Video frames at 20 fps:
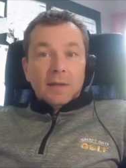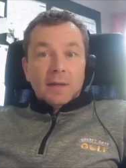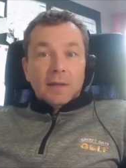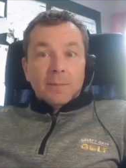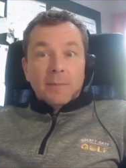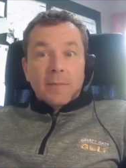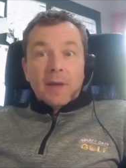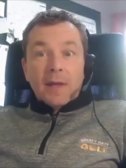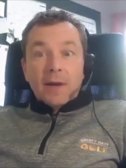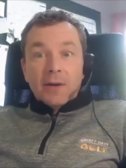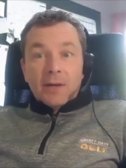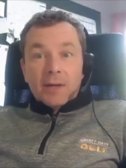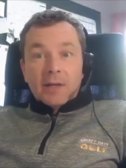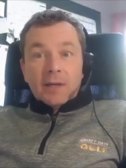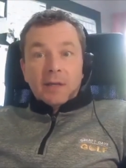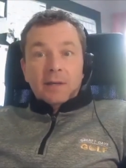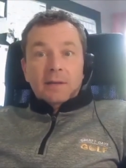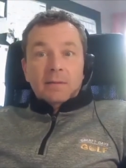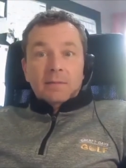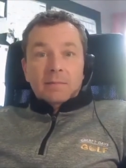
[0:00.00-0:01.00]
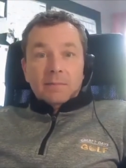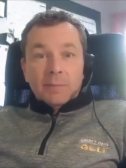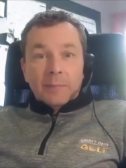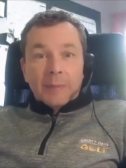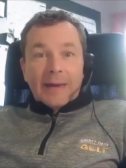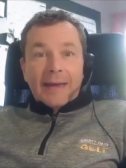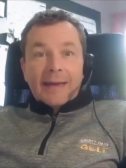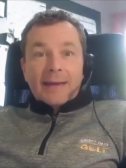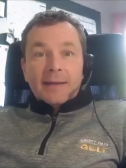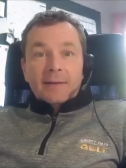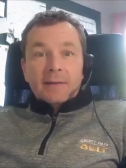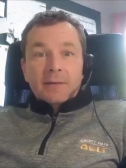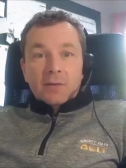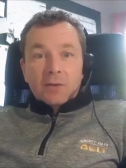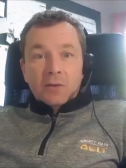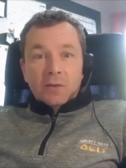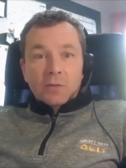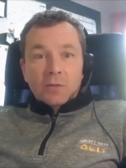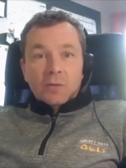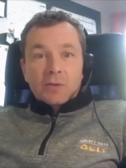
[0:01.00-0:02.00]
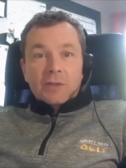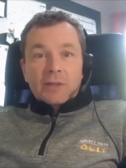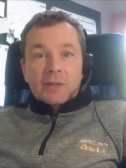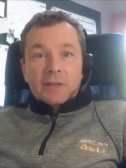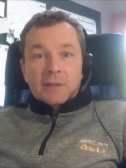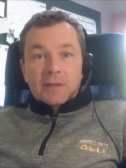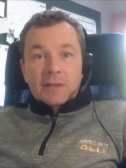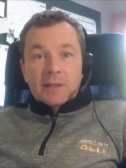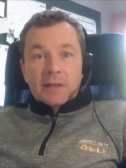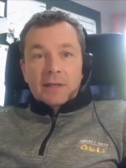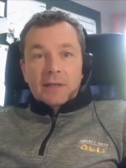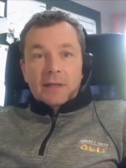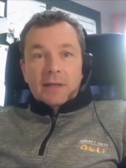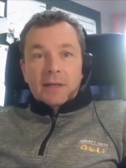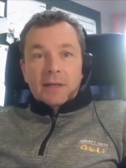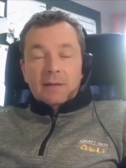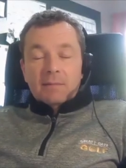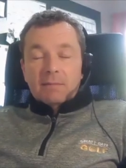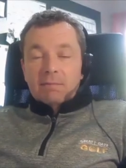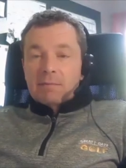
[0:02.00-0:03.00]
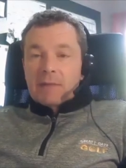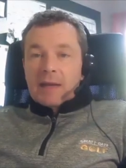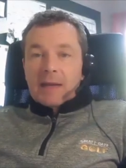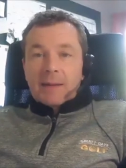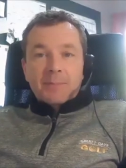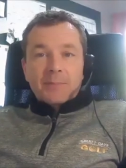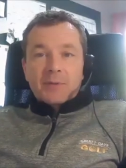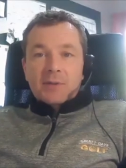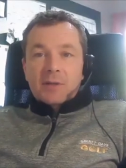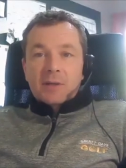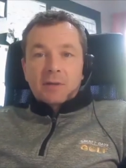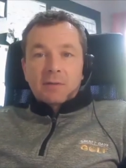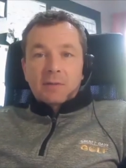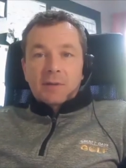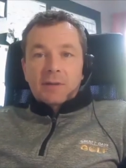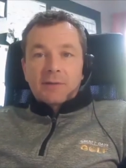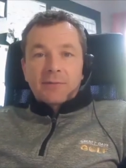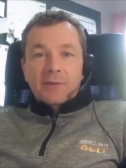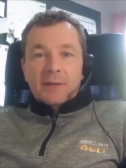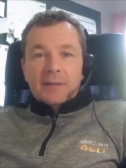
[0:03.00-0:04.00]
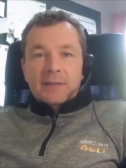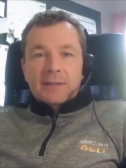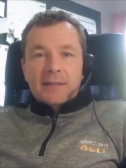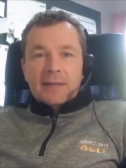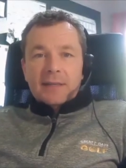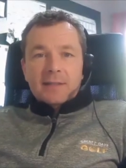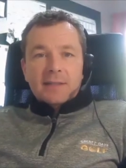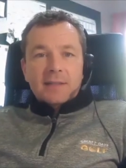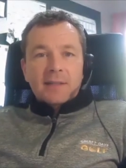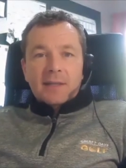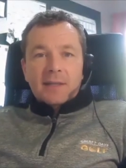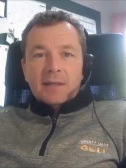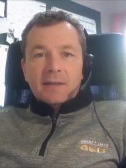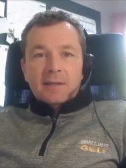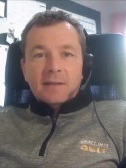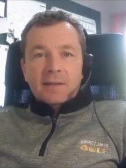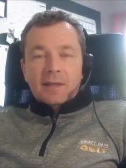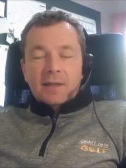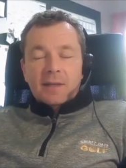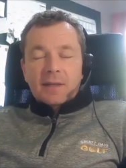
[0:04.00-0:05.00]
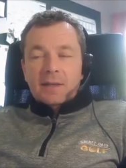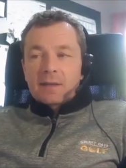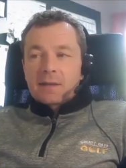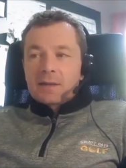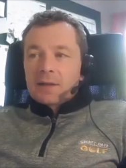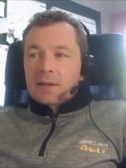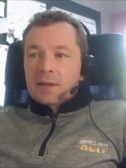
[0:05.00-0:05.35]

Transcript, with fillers: American backed courses that are absolutely fantastic, uh,